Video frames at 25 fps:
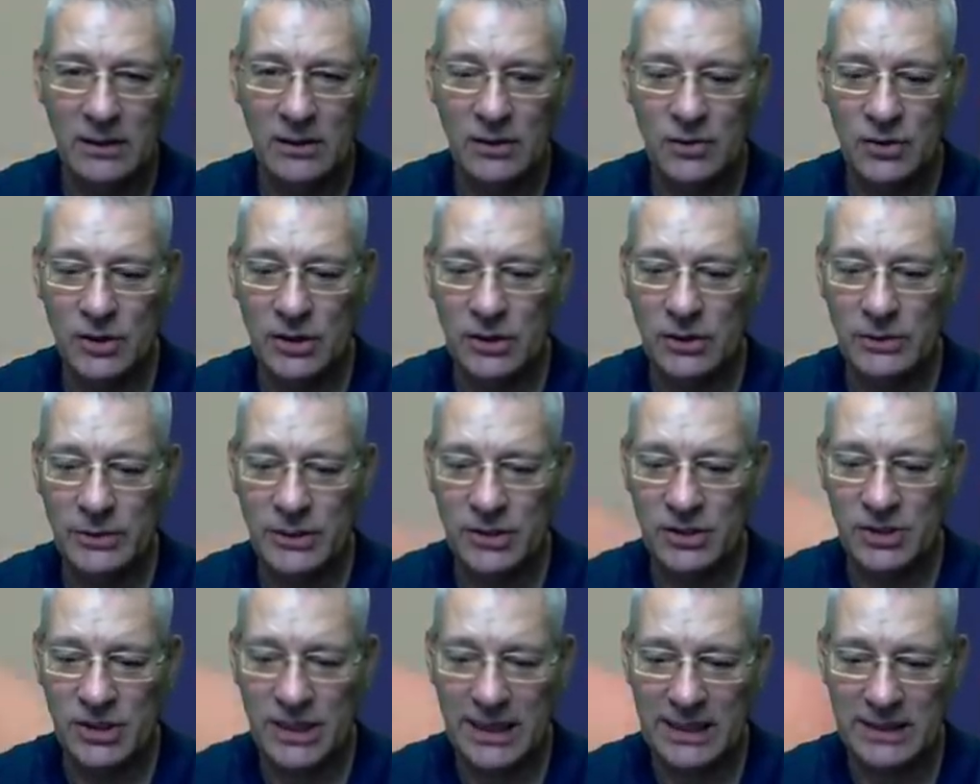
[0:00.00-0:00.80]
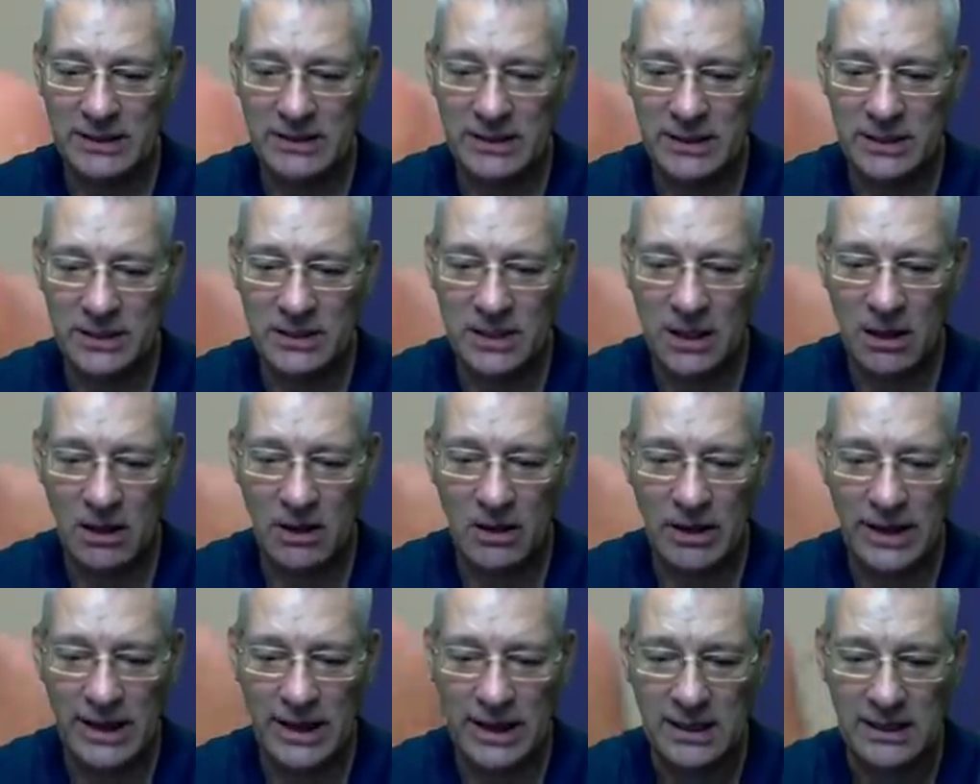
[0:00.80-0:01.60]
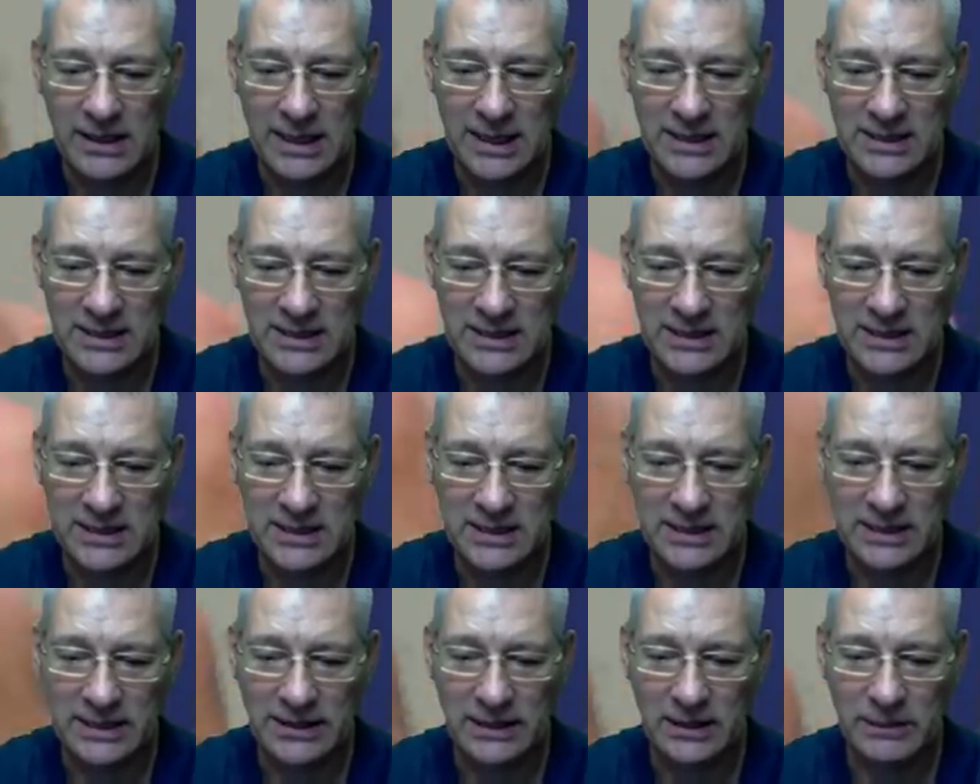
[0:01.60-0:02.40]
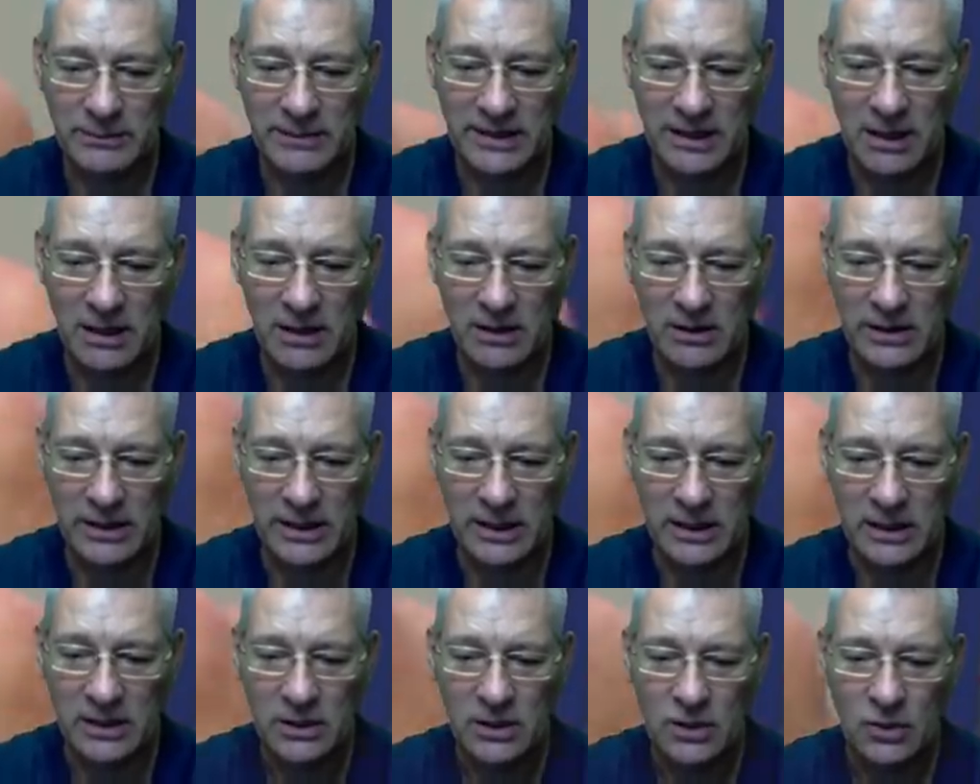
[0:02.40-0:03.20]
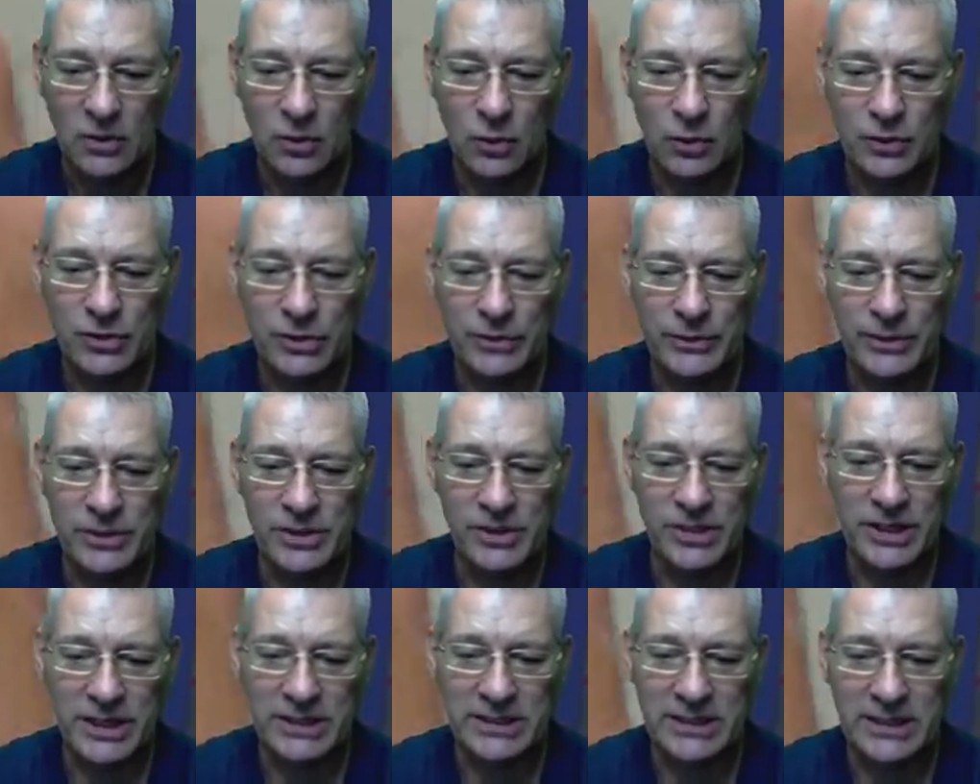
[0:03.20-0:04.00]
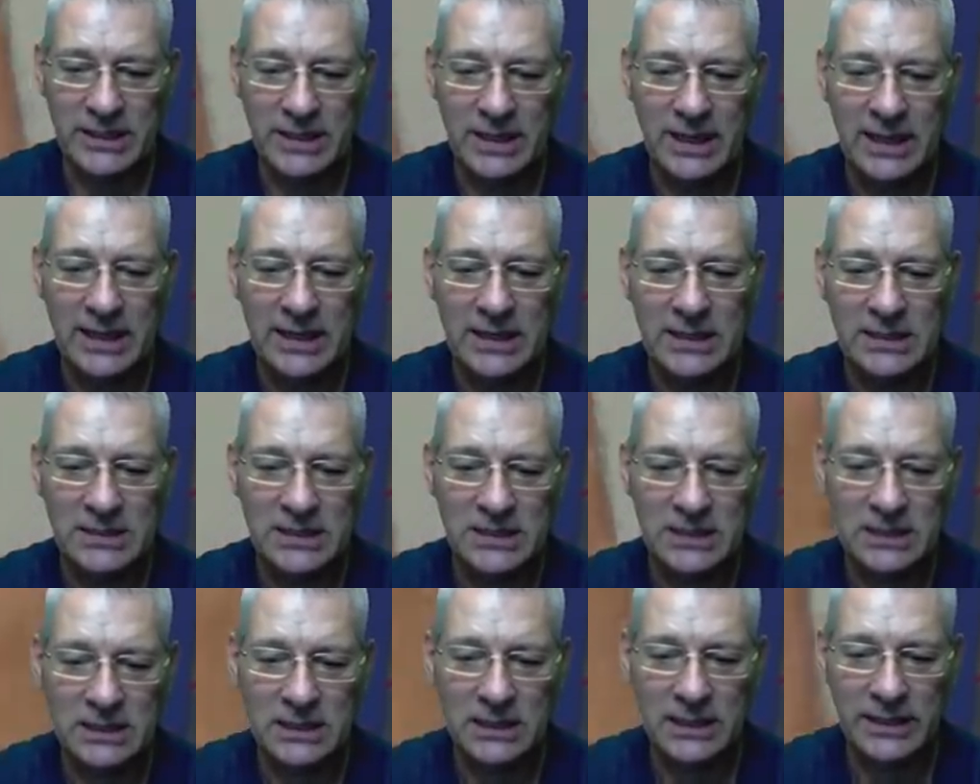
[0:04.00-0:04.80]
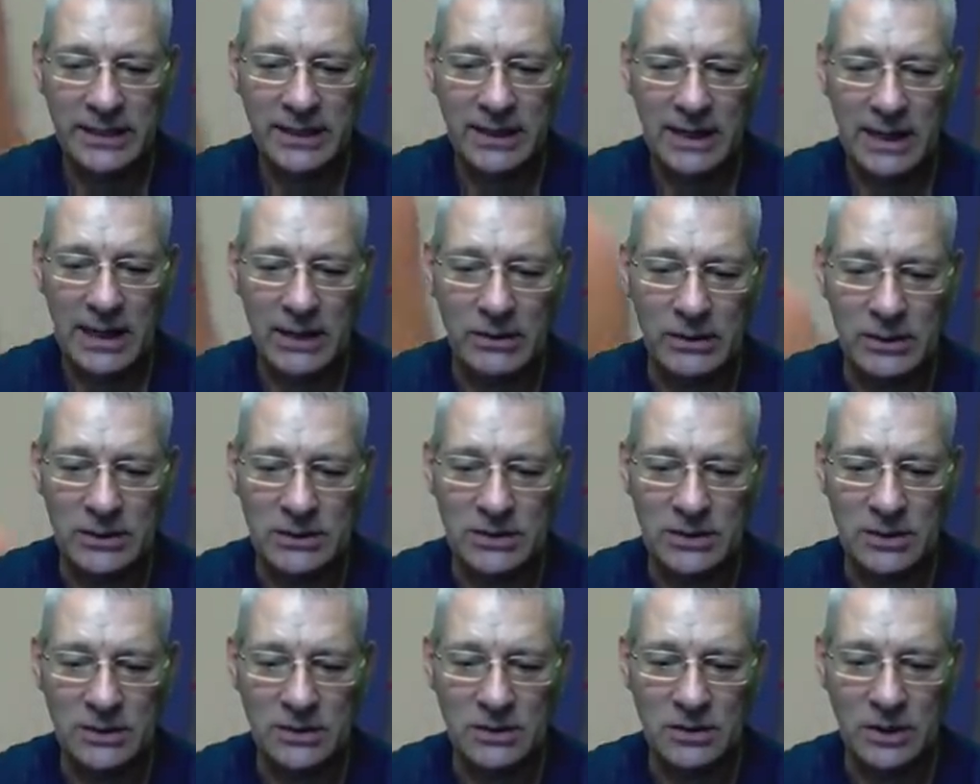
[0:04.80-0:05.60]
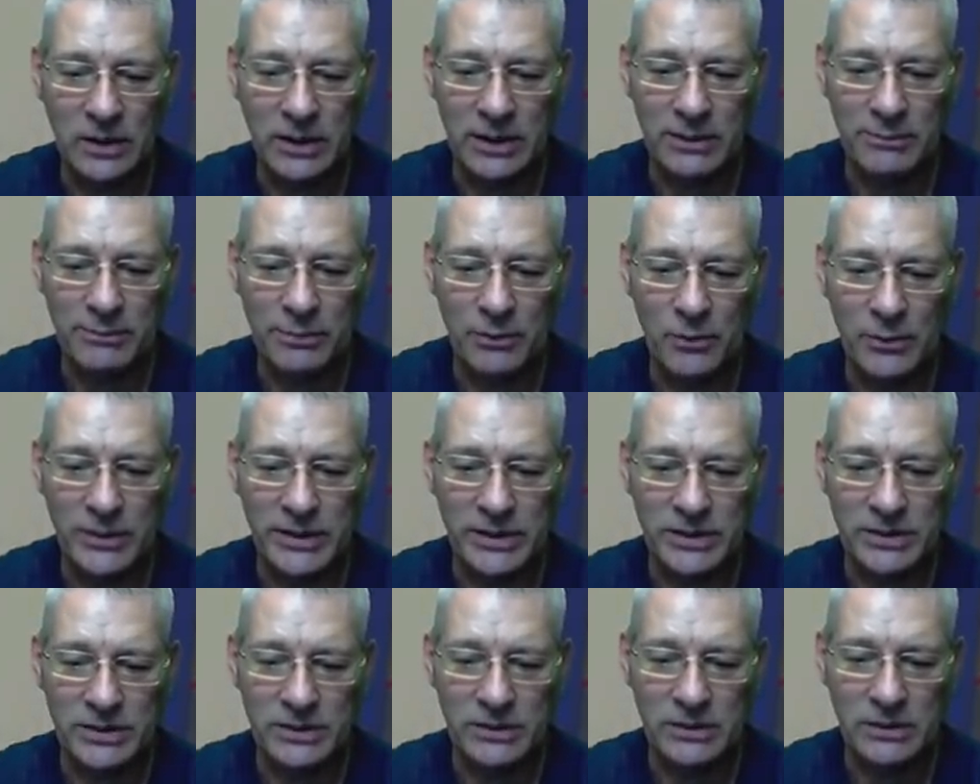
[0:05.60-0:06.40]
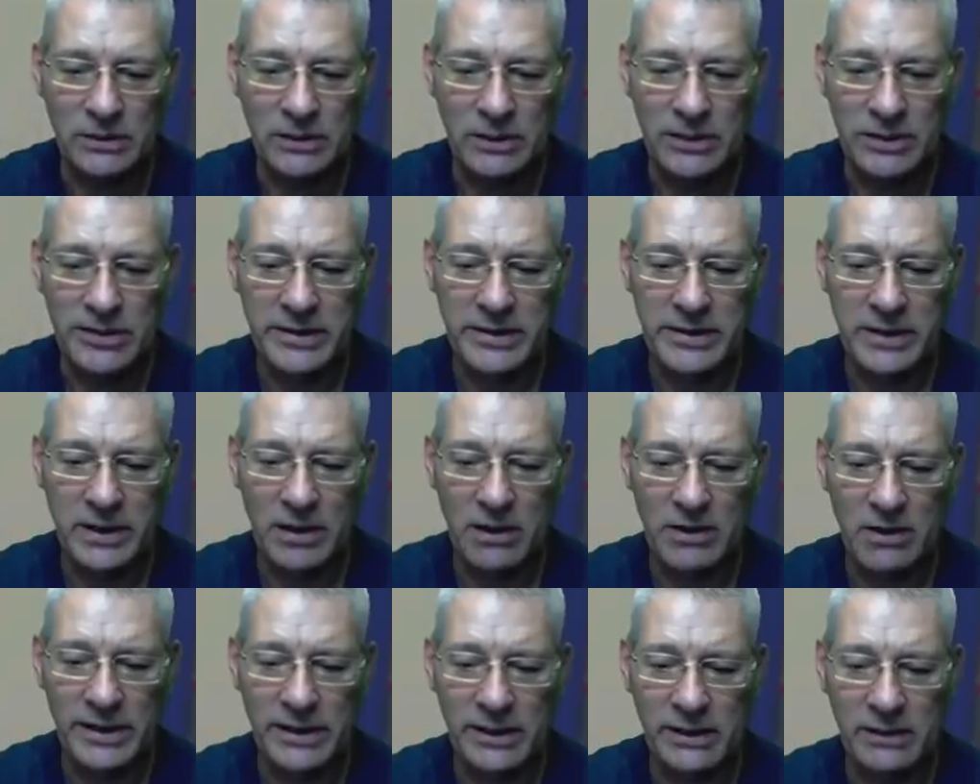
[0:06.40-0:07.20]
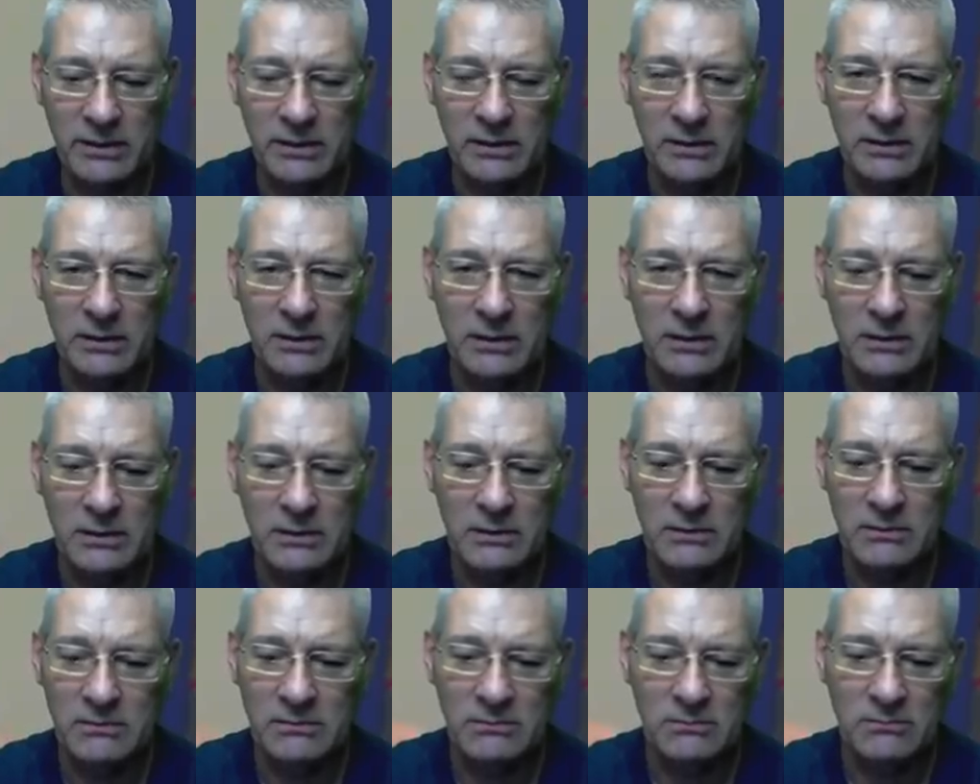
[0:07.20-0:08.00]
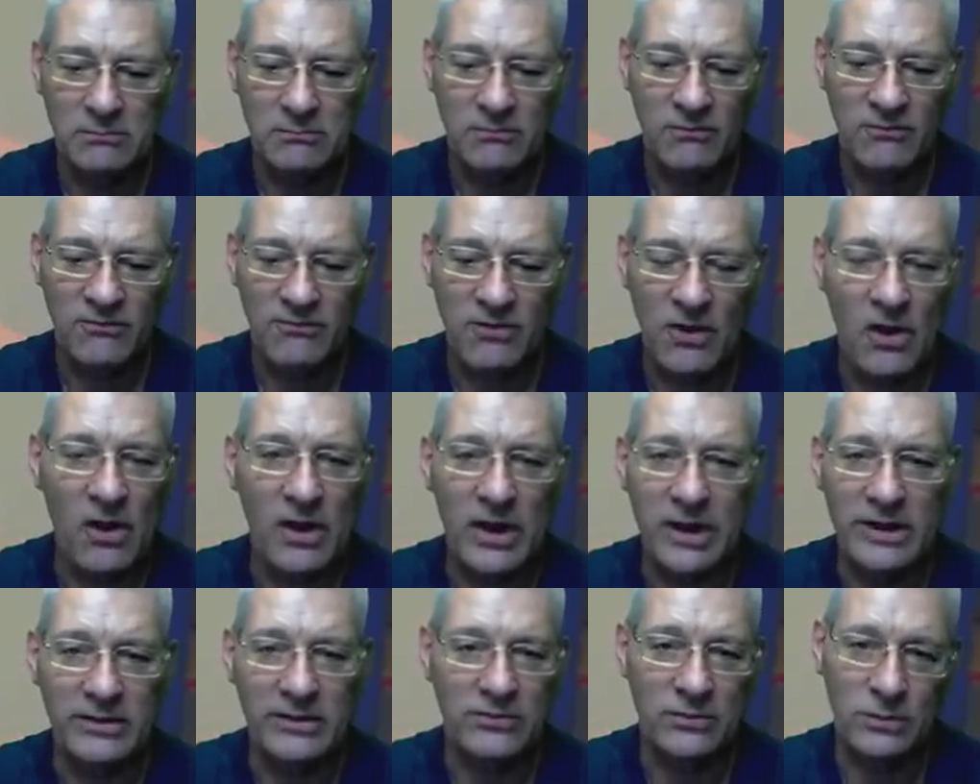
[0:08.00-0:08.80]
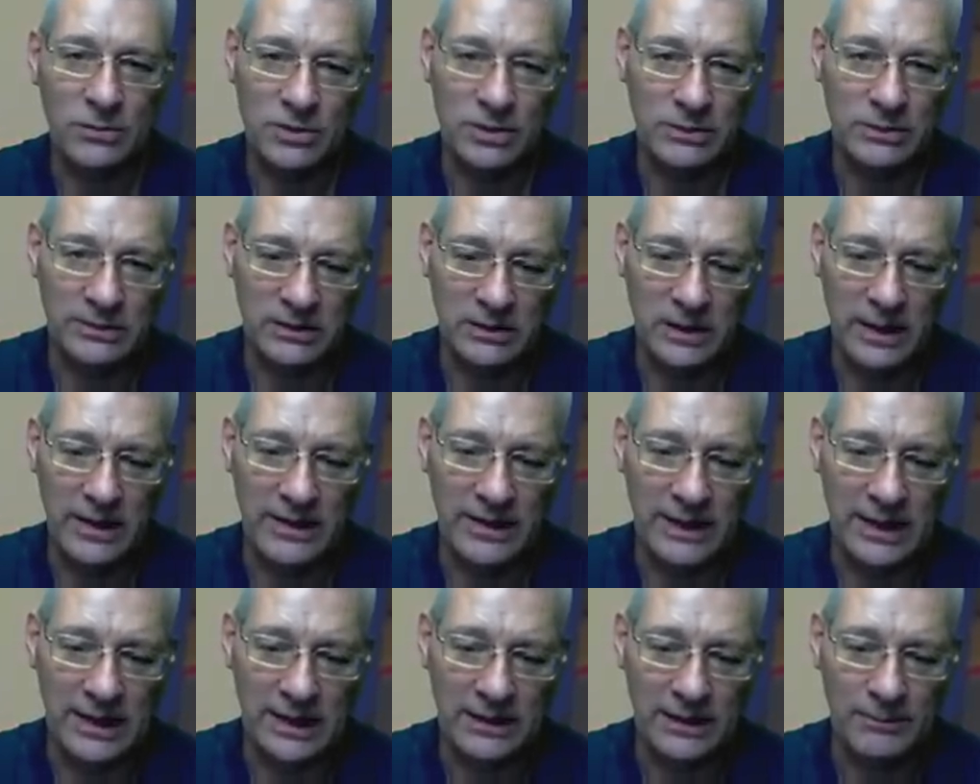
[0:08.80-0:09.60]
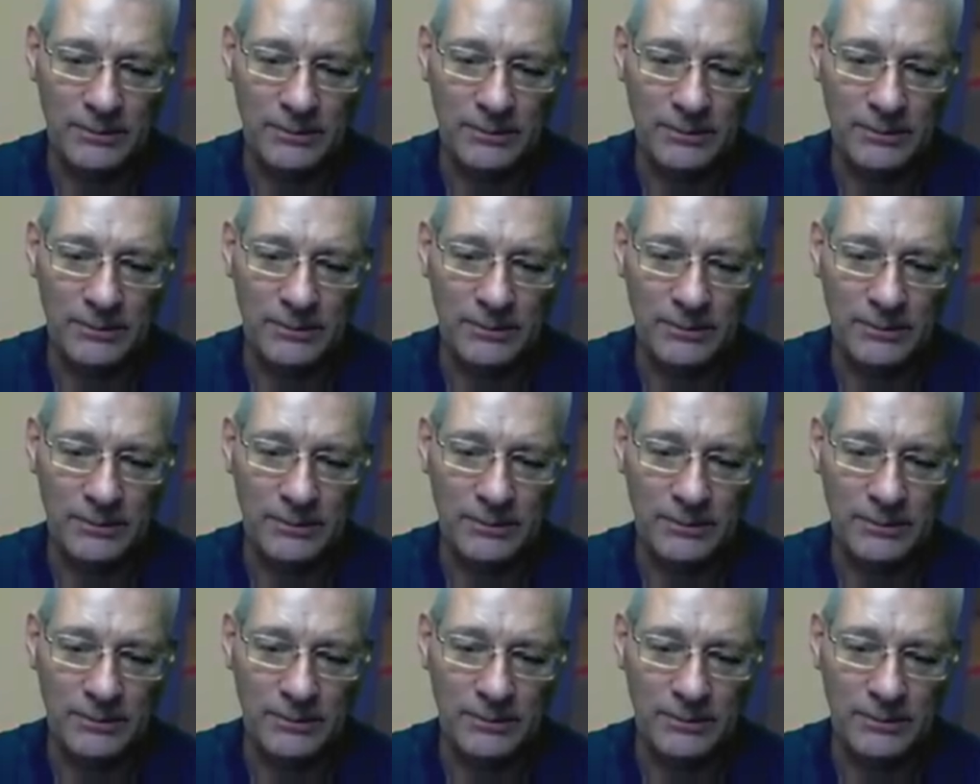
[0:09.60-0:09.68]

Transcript: do you inject this higher, as this is a little bit higher, or do you inject it subtly lower, so like 0.95 or something like that?